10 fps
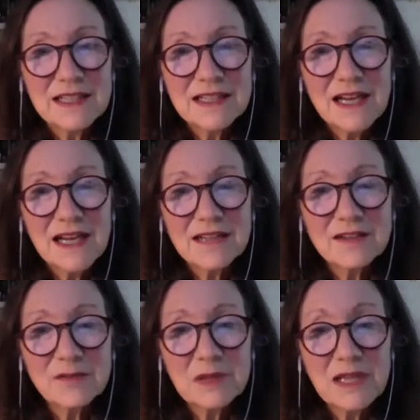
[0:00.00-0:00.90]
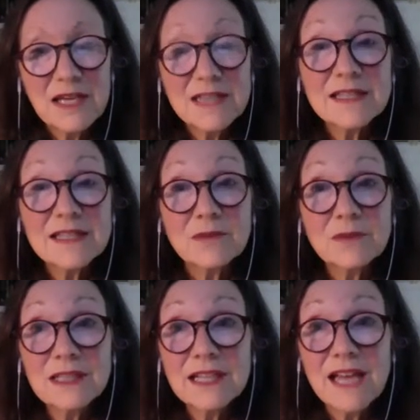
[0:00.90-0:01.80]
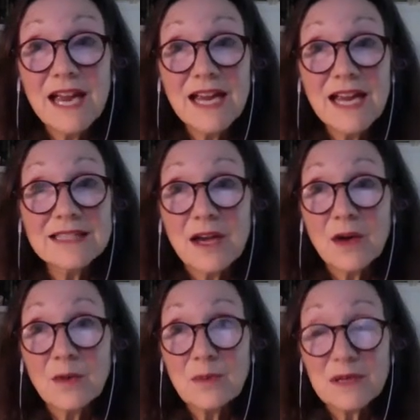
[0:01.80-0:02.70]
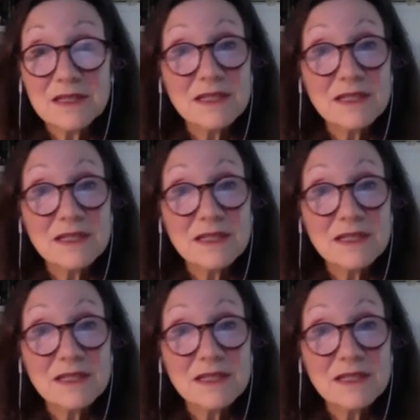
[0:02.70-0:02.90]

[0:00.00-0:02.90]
kind of place that really has opened